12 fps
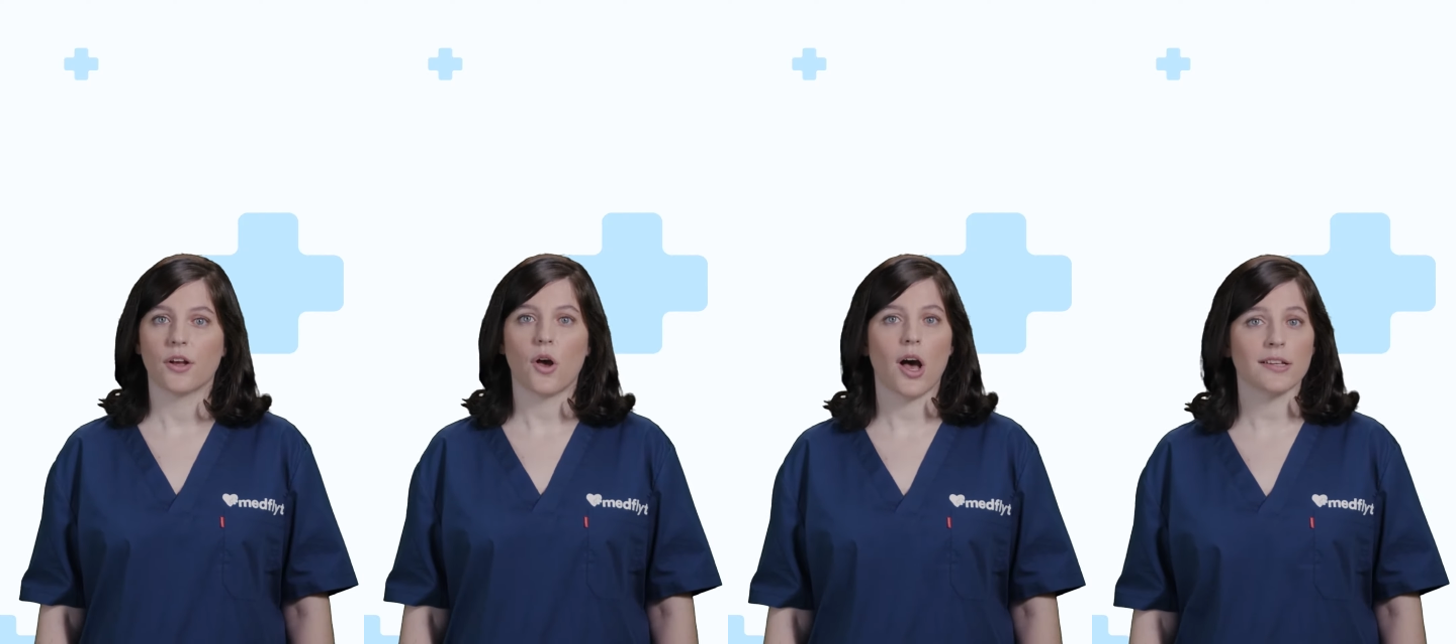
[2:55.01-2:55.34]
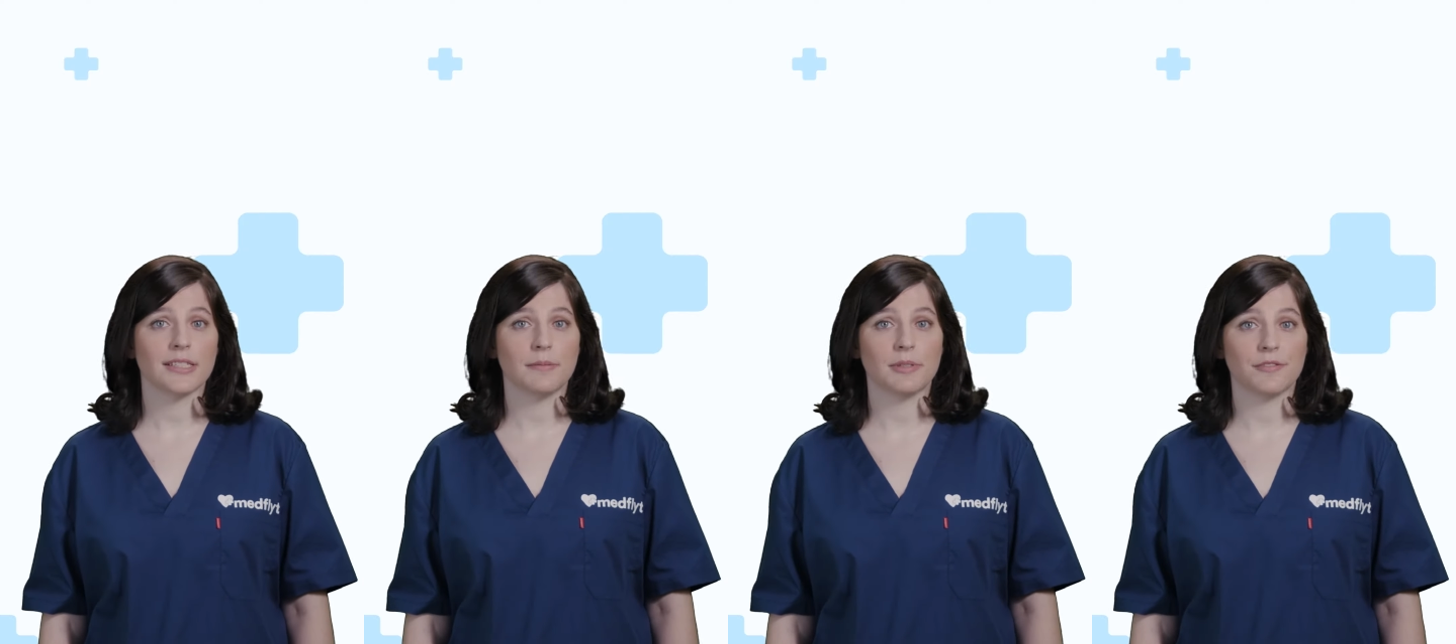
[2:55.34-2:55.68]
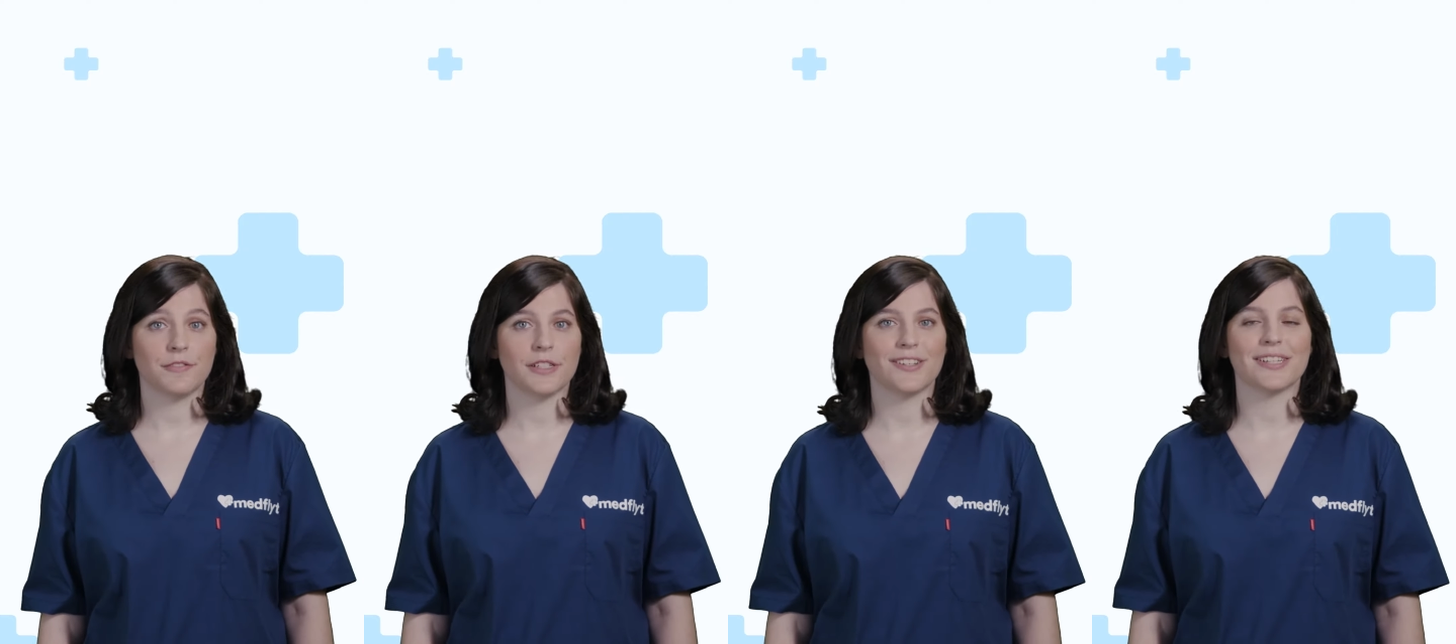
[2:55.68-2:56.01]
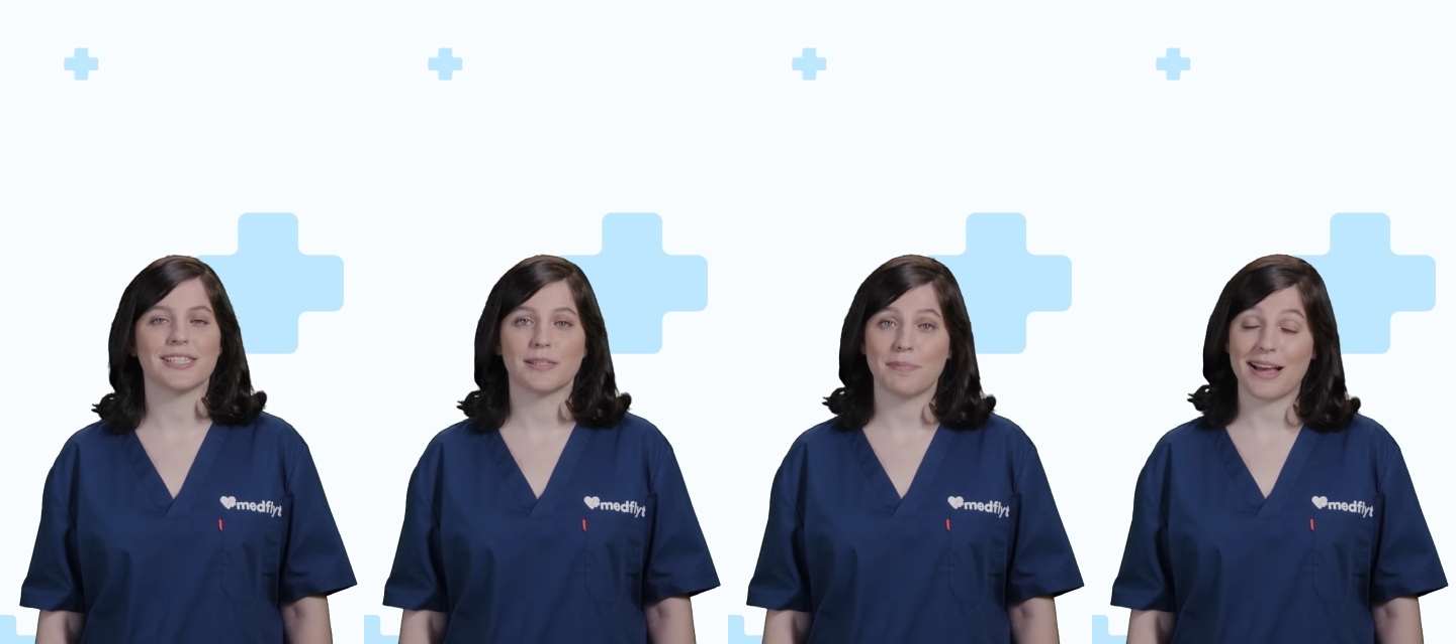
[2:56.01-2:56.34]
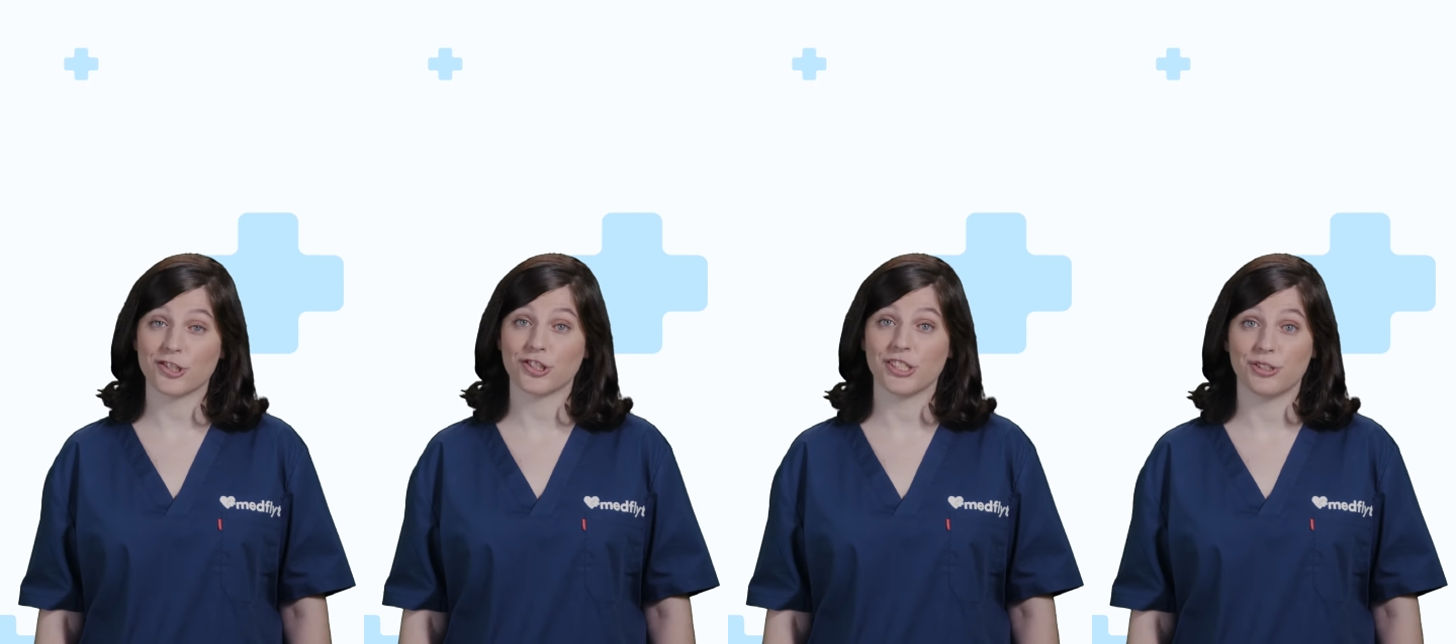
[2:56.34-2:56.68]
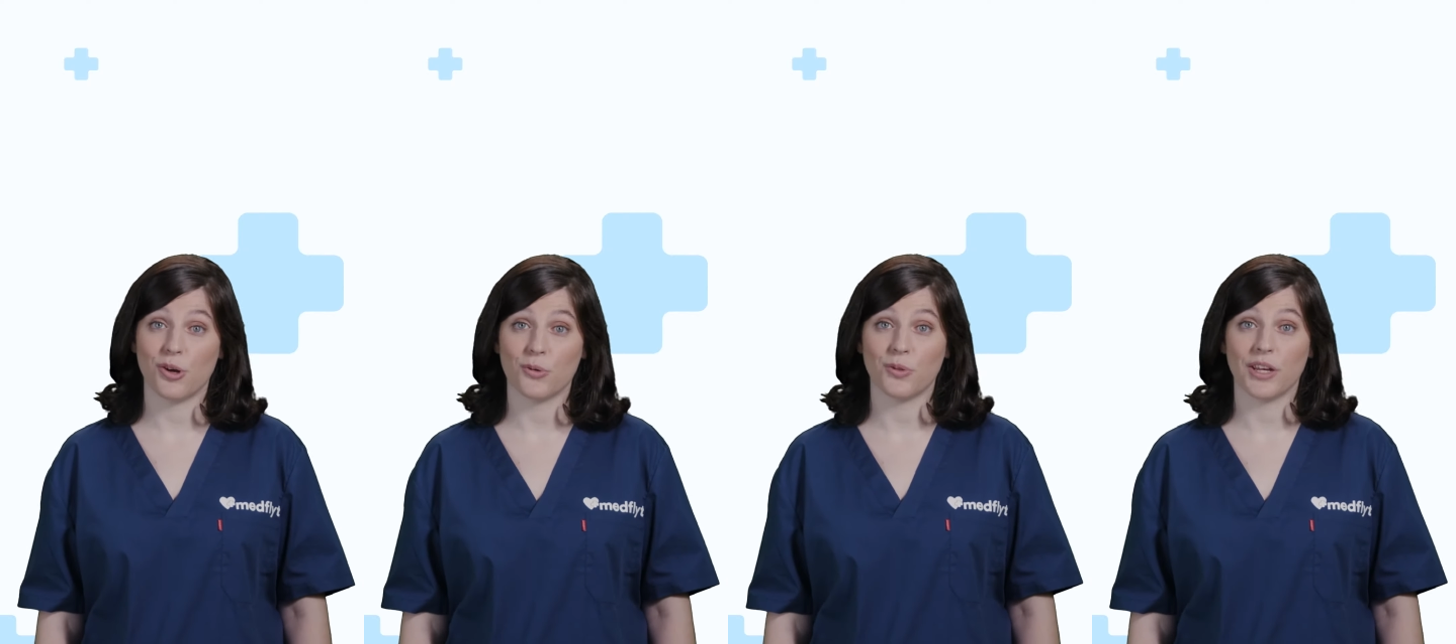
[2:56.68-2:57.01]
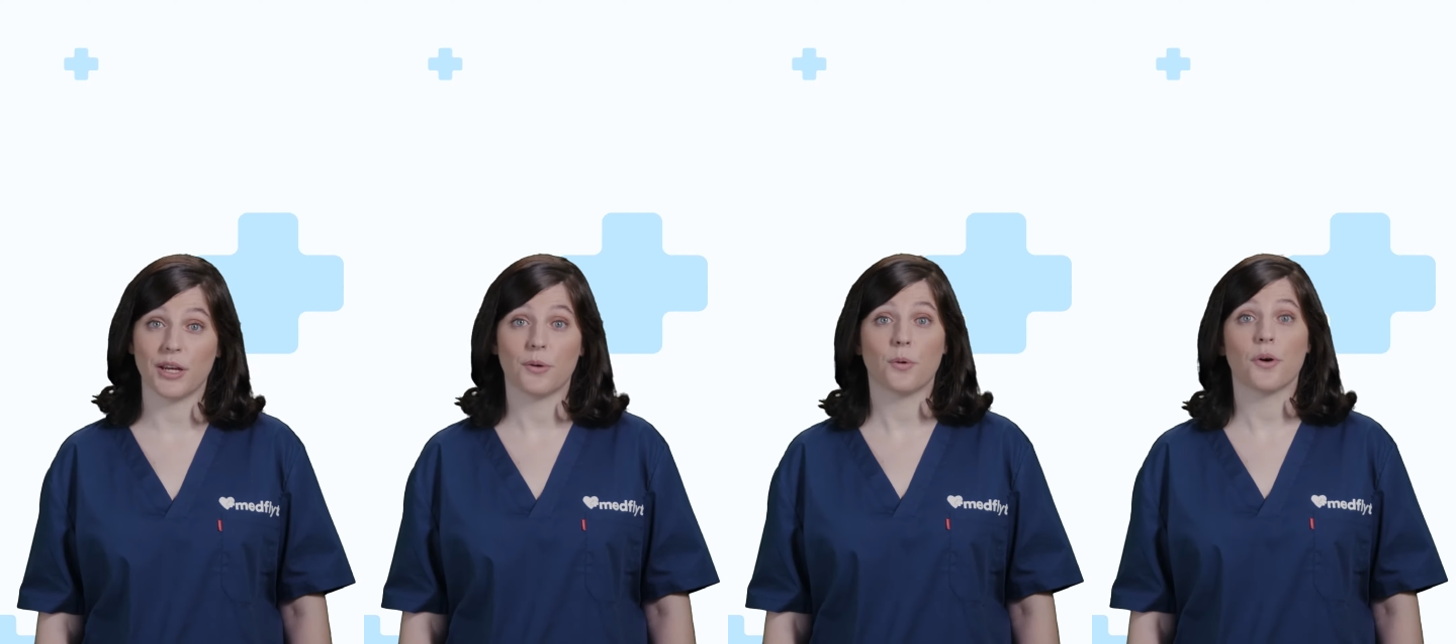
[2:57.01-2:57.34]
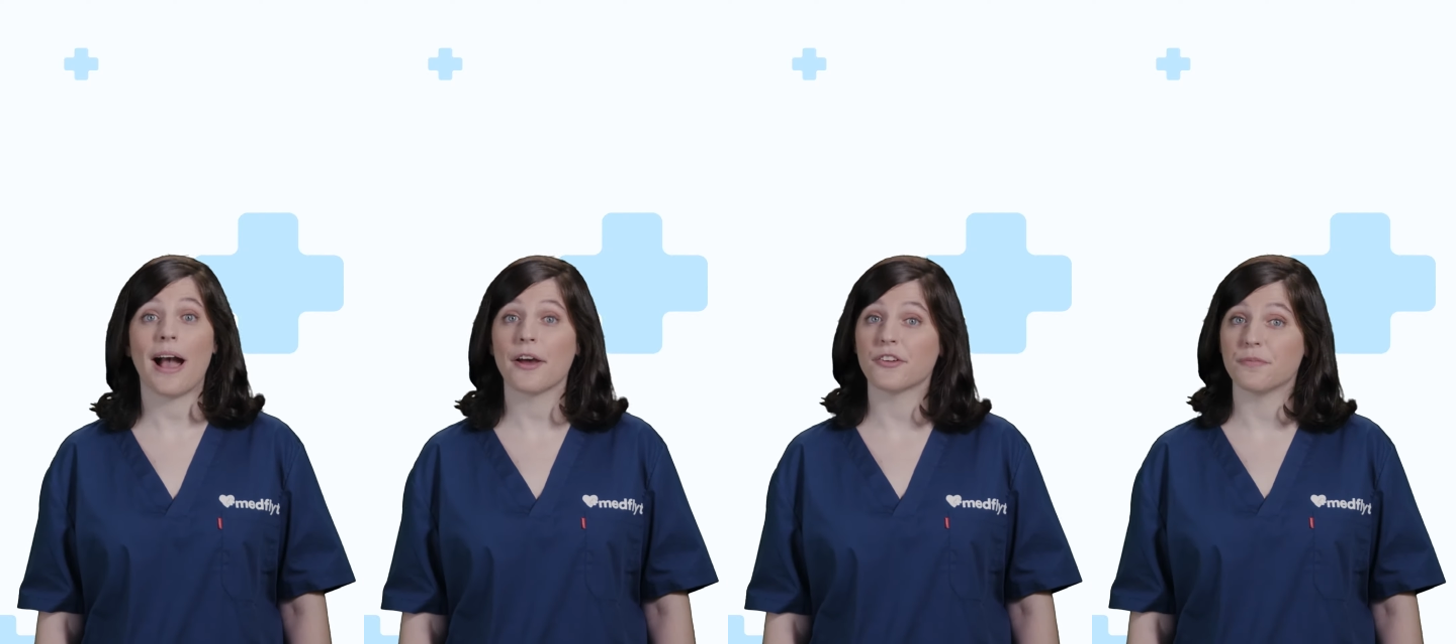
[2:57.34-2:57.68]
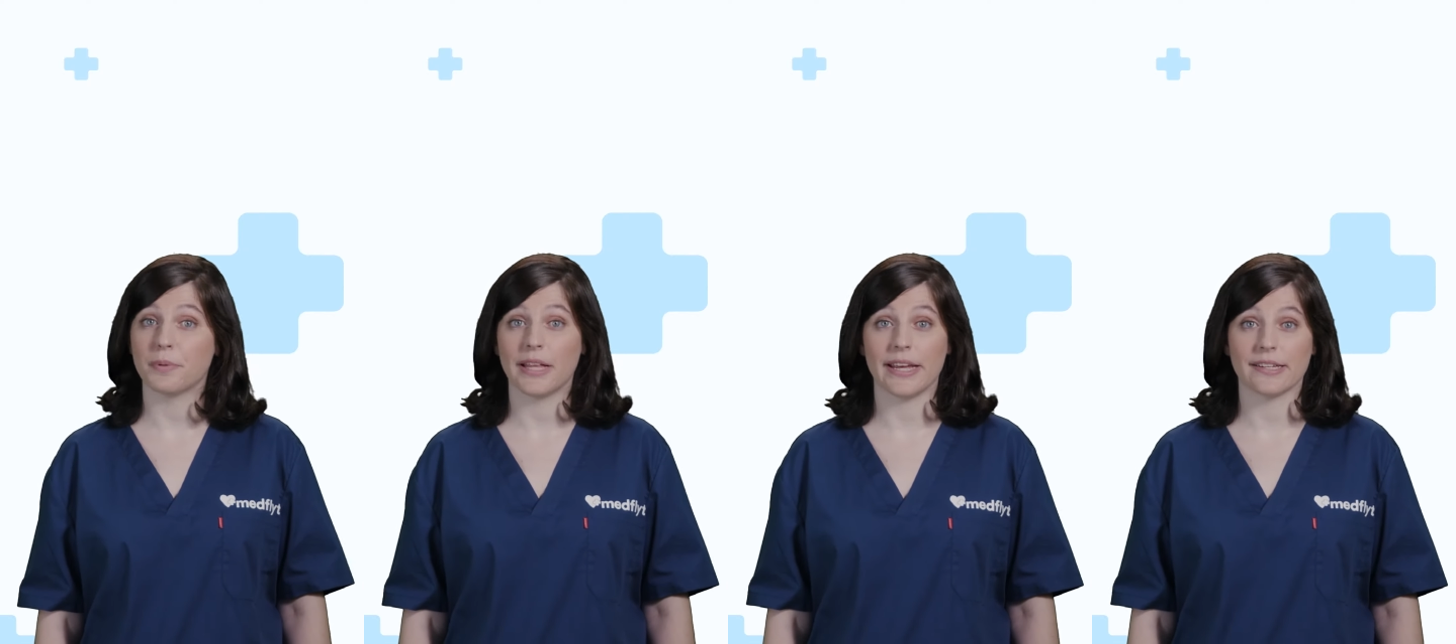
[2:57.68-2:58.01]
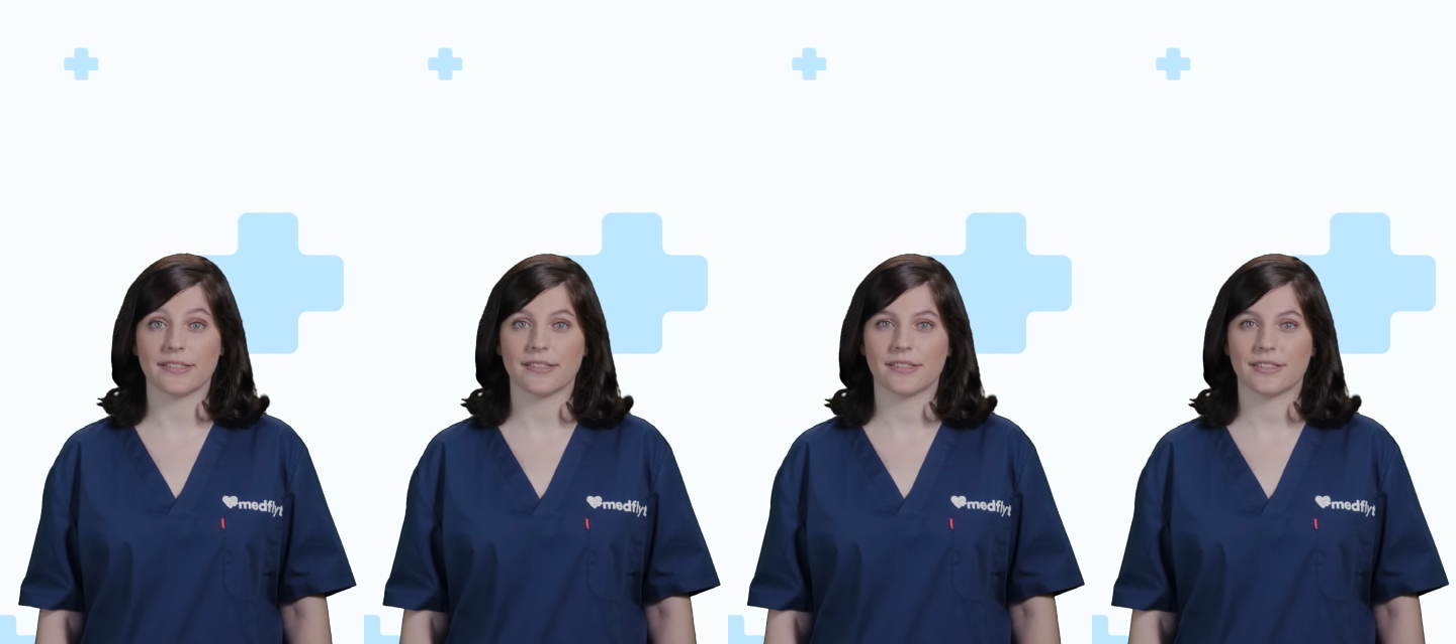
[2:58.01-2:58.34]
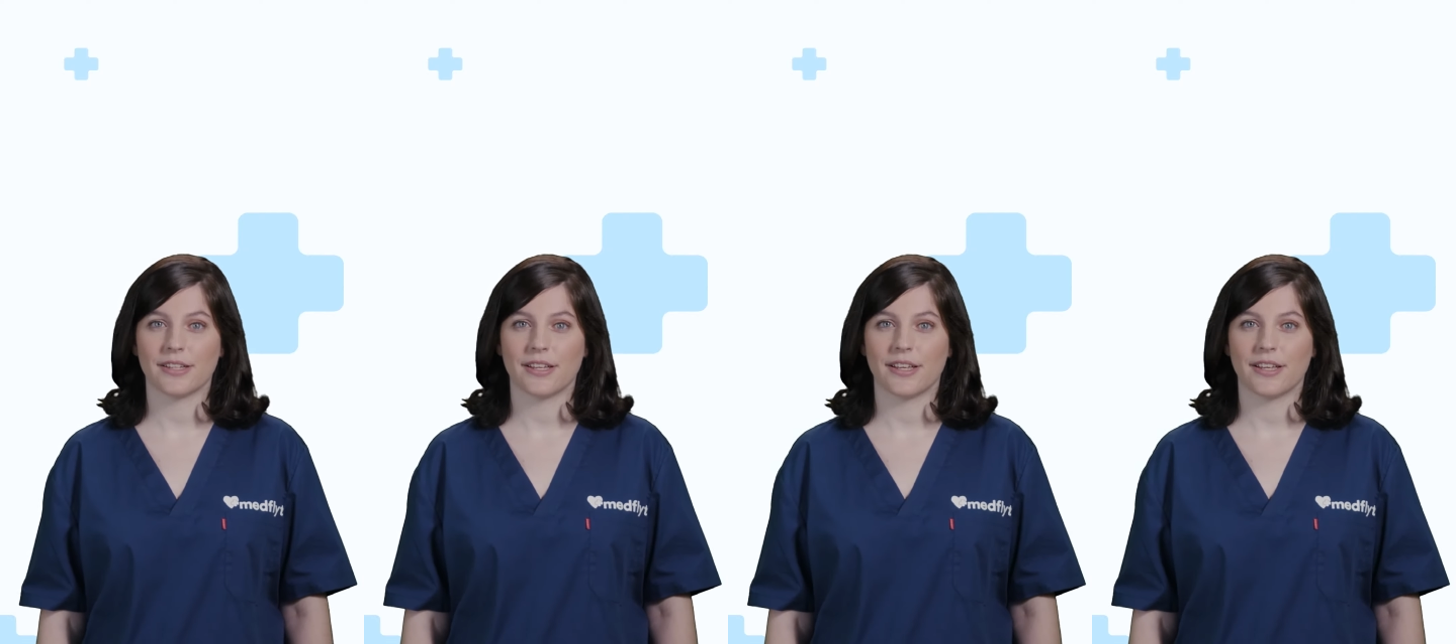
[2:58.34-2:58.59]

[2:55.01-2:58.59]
causing him to feel especially lonely or out of place.